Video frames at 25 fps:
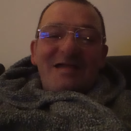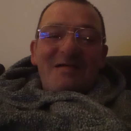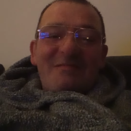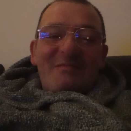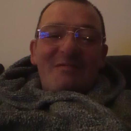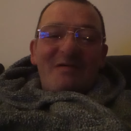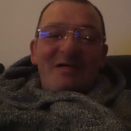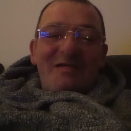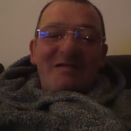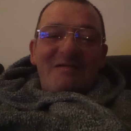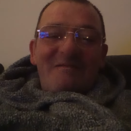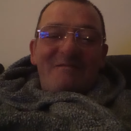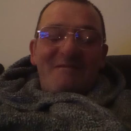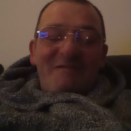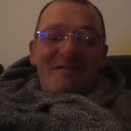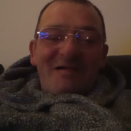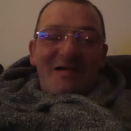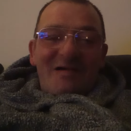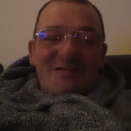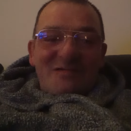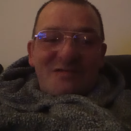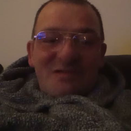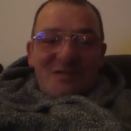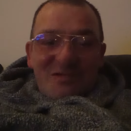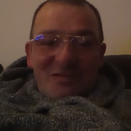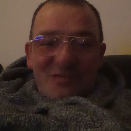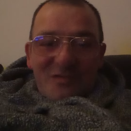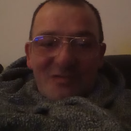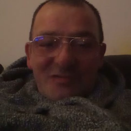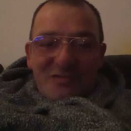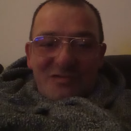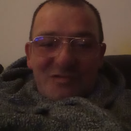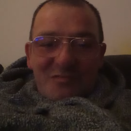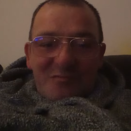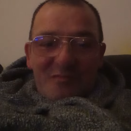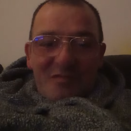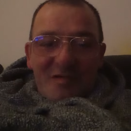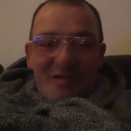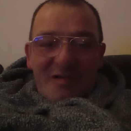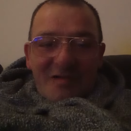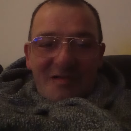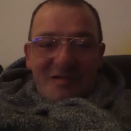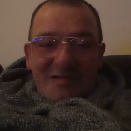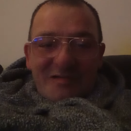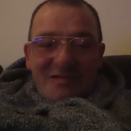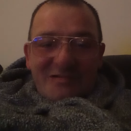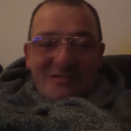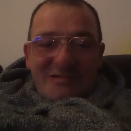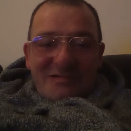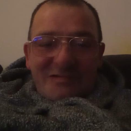Murray Fairs in good
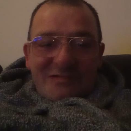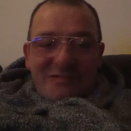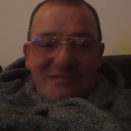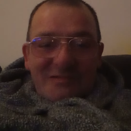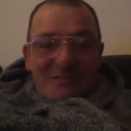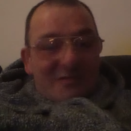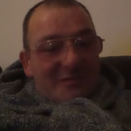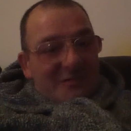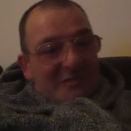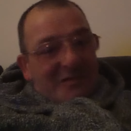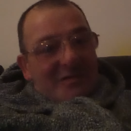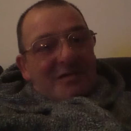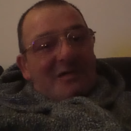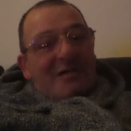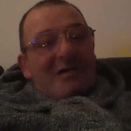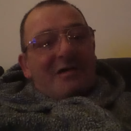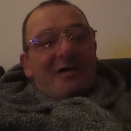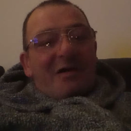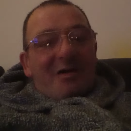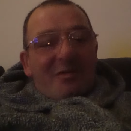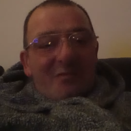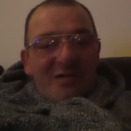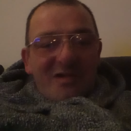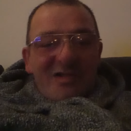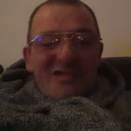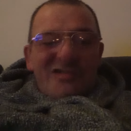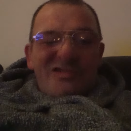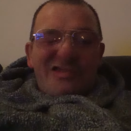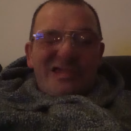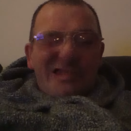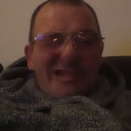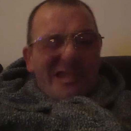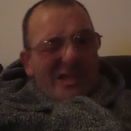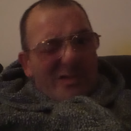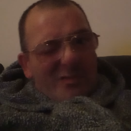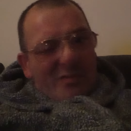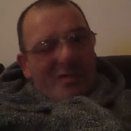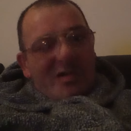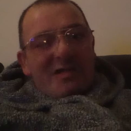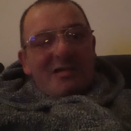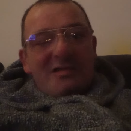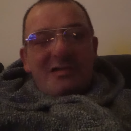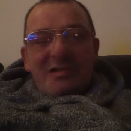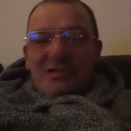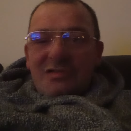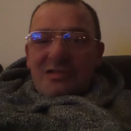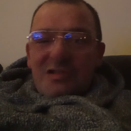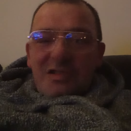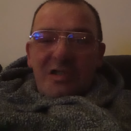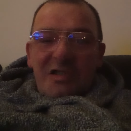spirits. Have you seen the
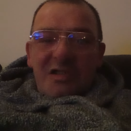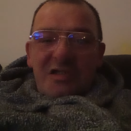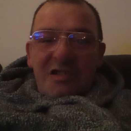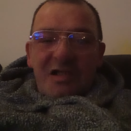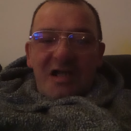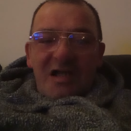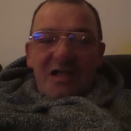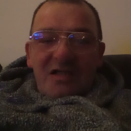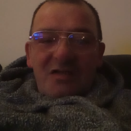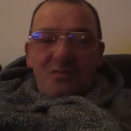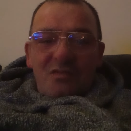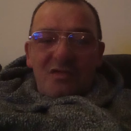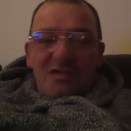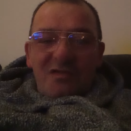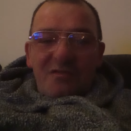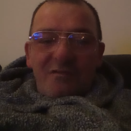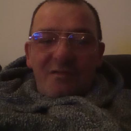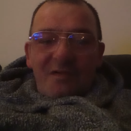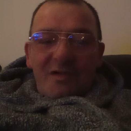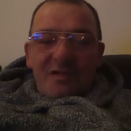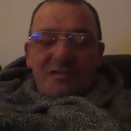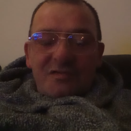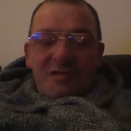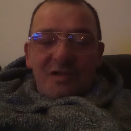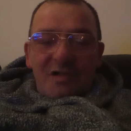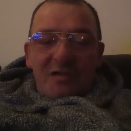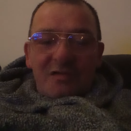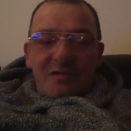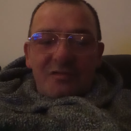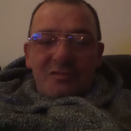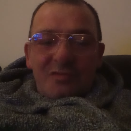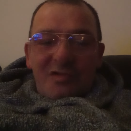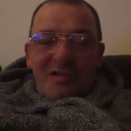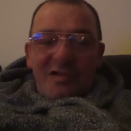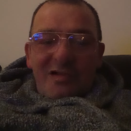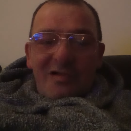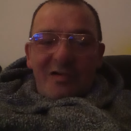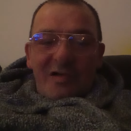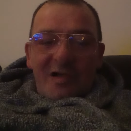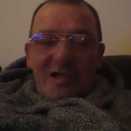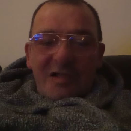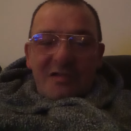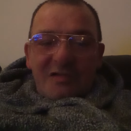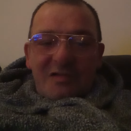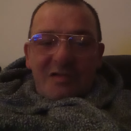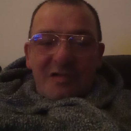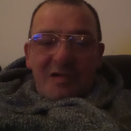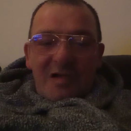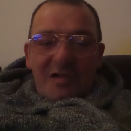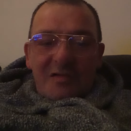rain in the day? Cracking wee visit down at
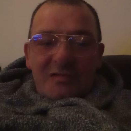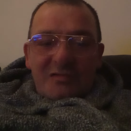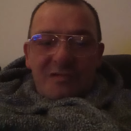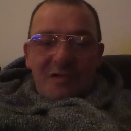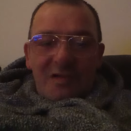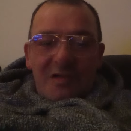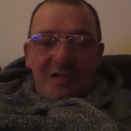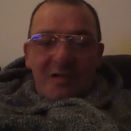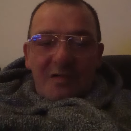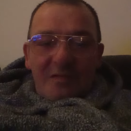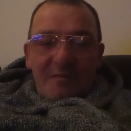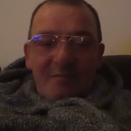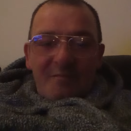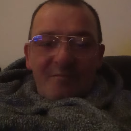Lancaster.